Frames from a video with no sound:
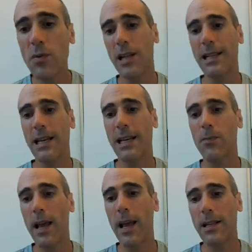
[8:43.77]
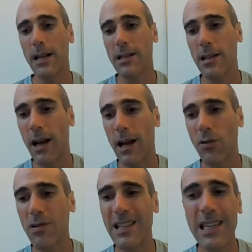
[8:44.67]
so that explain that I
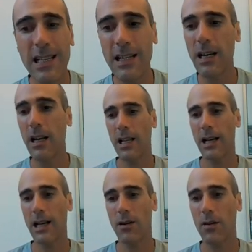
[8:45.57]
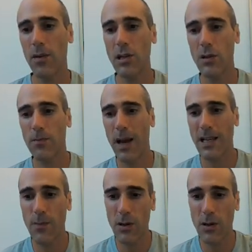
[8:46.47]
don't need like uh, much space.